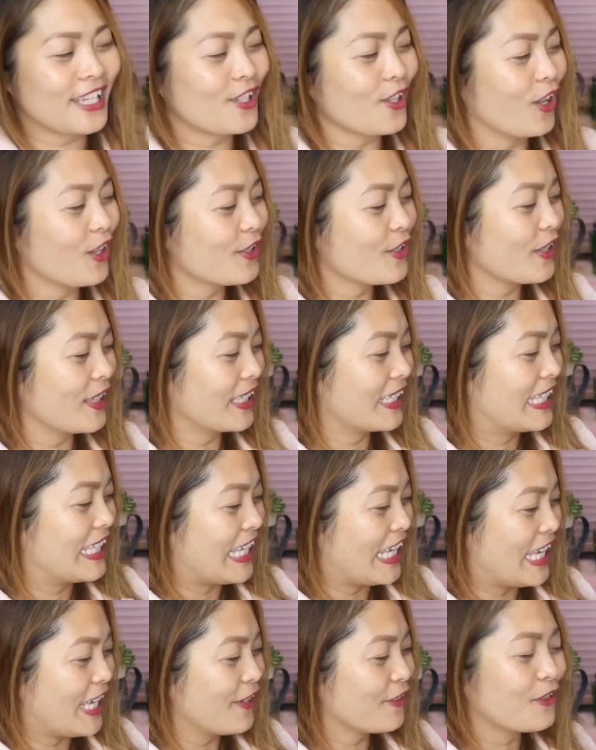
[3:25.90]
is also a
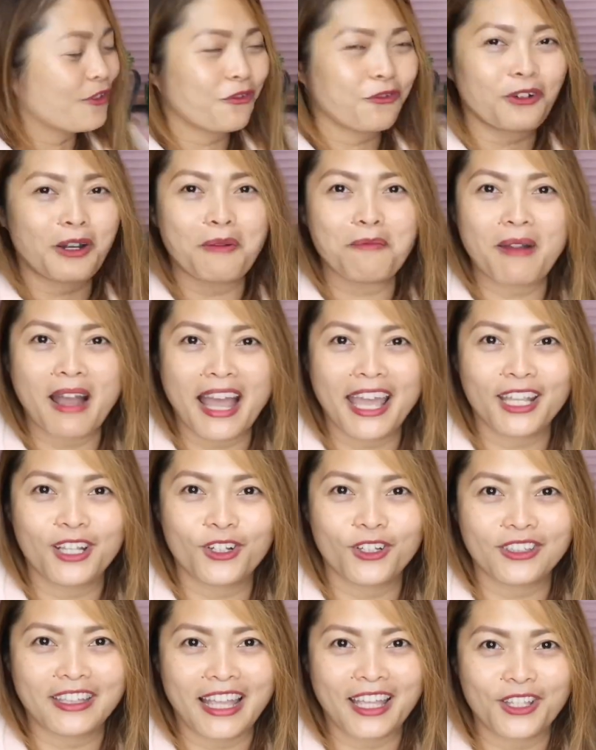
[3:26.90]
gift from
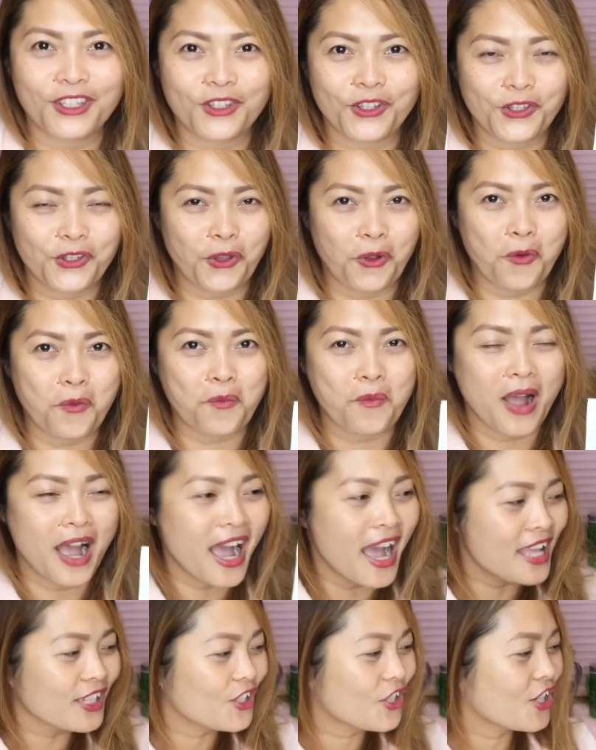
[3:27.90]
Aiko, thank you so
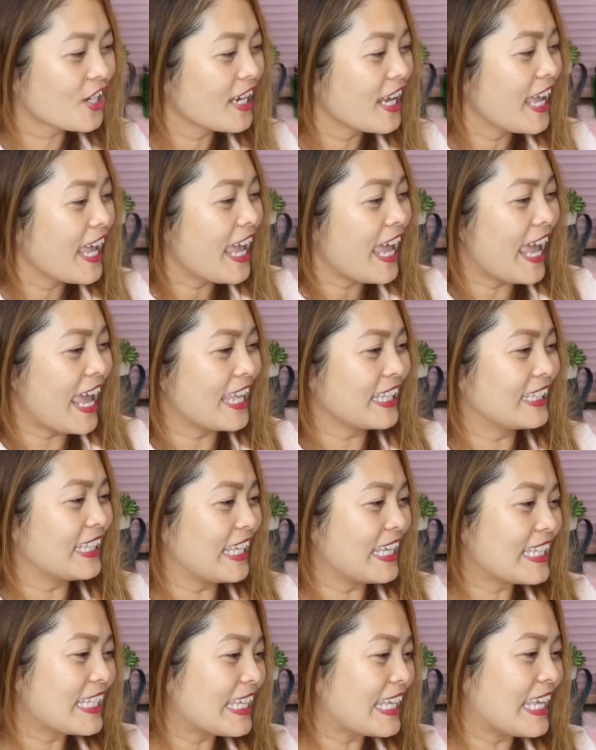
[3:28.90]
much. And
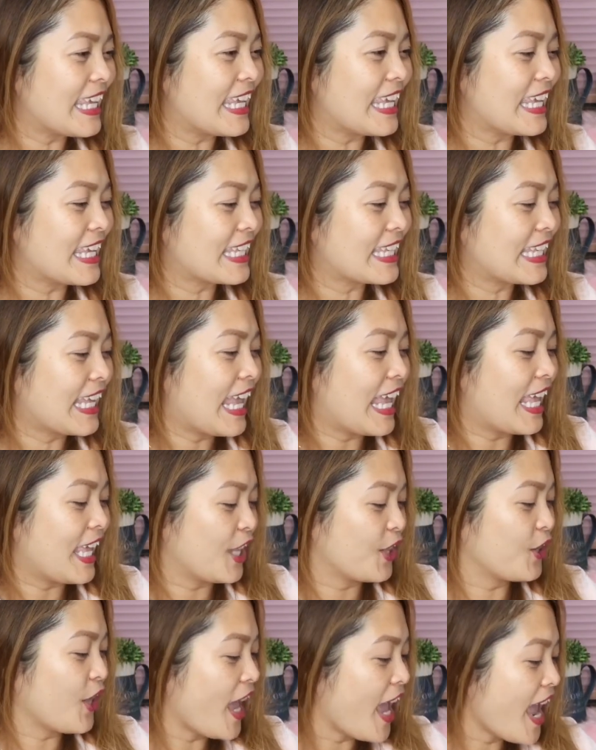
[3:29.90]
this is
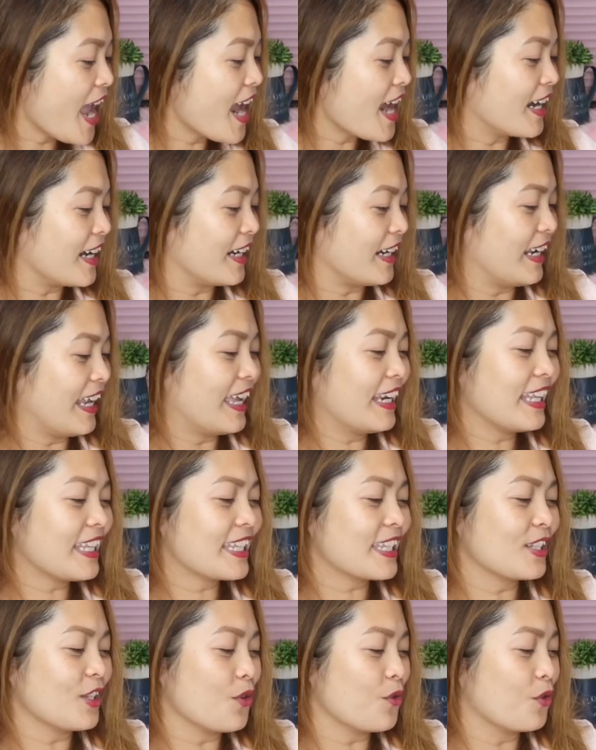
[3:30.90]
there, Let
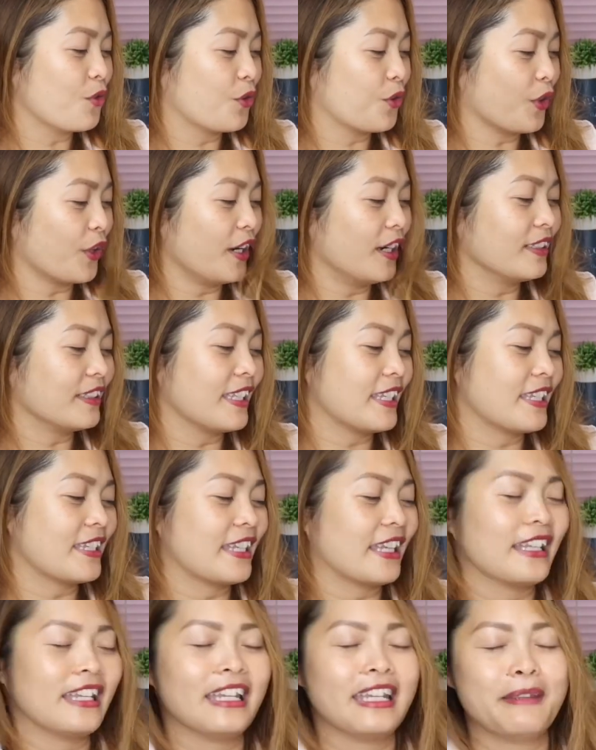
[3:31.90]
It Snow Girl, this
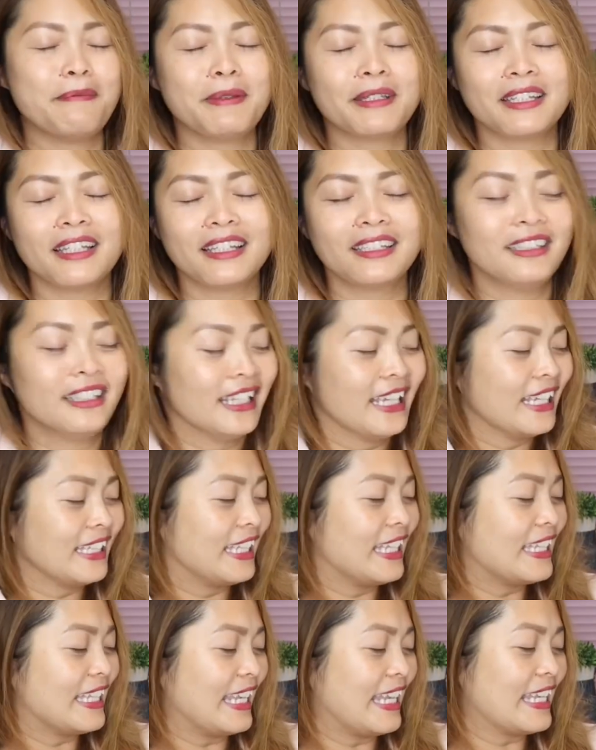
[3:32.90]
is a limited
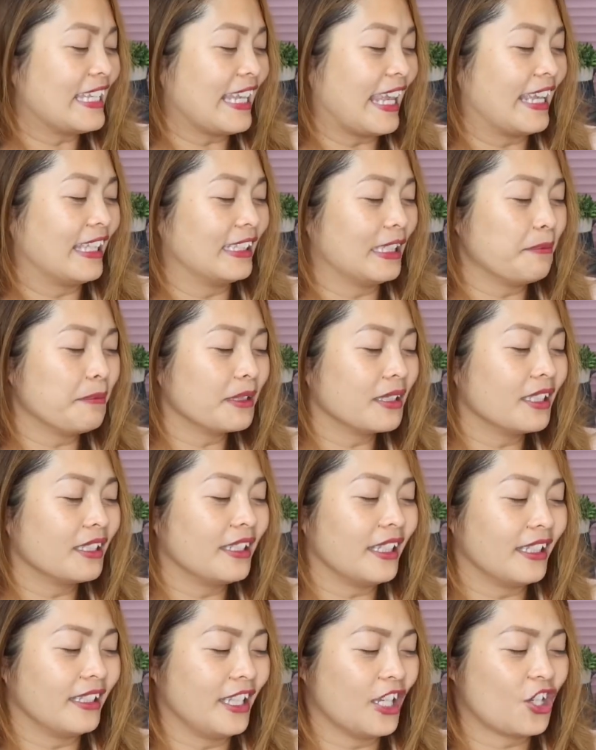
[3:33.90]

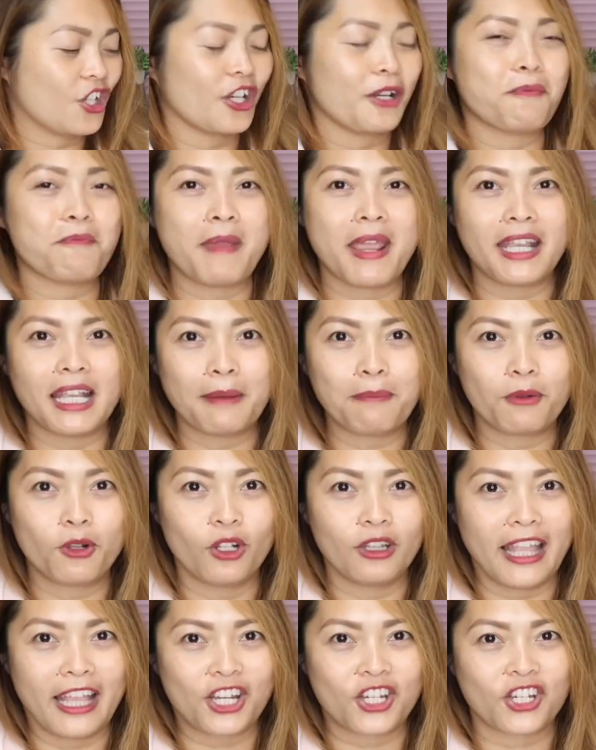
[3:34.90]
edition makeup
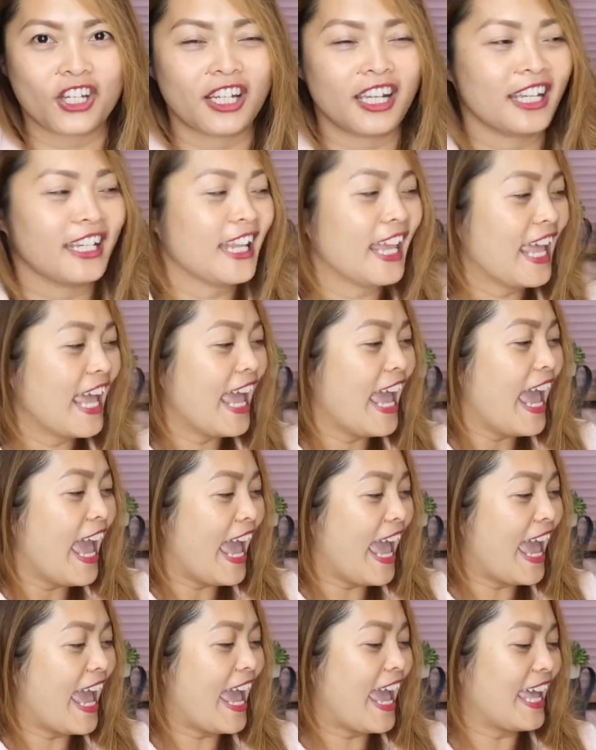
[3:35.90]
collection.
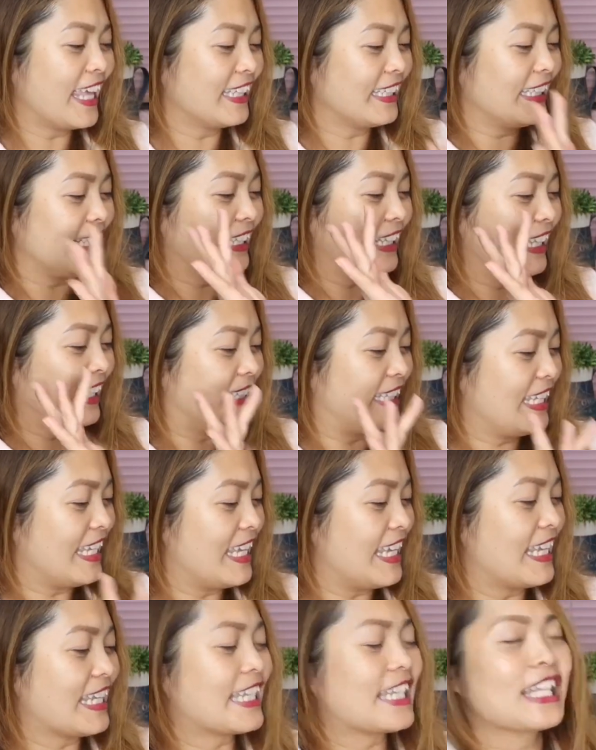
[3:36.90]
And
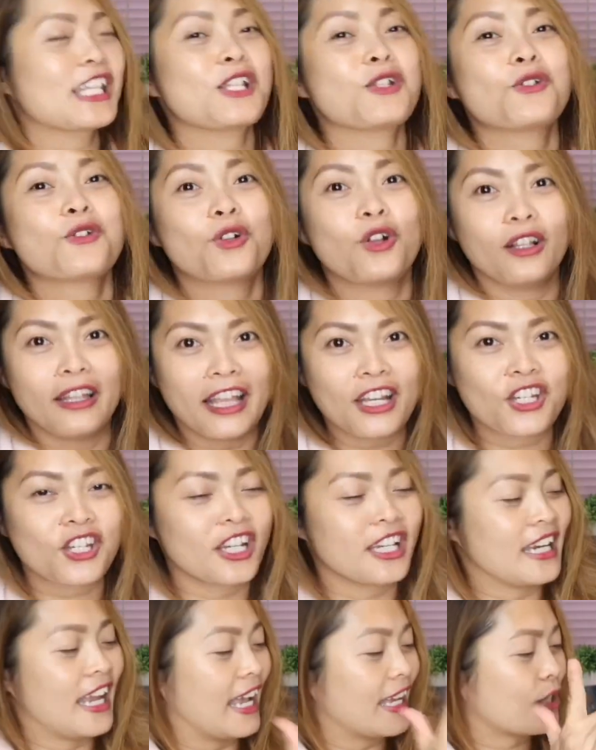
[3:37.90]
this
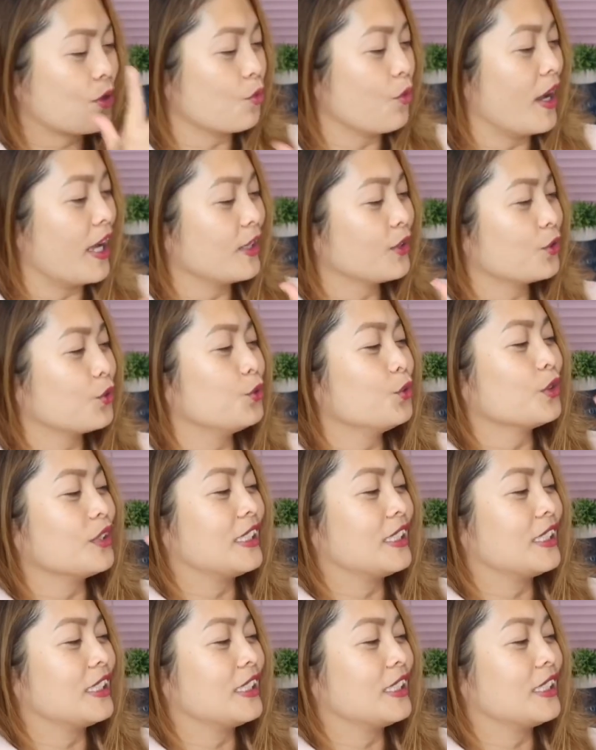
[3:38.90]
collection has 1, 2,